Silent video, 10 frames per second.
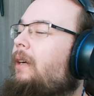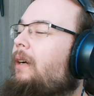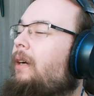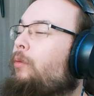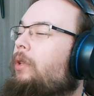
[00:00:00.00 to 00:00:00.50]

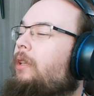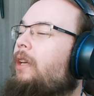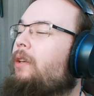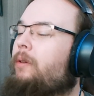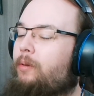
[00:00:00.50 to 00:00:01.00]
Uh, what
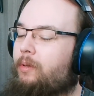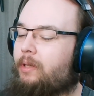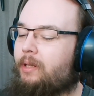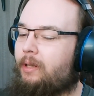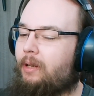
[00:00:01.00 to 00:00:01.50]
did I
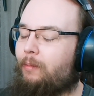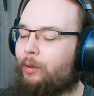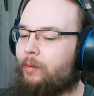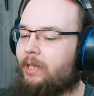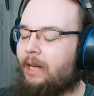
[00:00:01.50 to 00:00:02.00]
use?
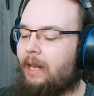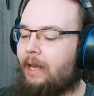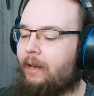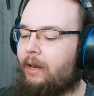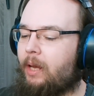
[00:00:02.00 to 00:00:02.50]
What was the
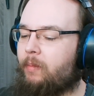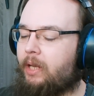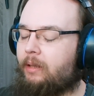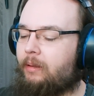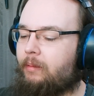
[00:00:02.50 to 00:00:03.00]
clan name
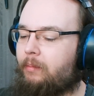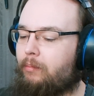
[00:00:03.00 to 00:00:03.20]
that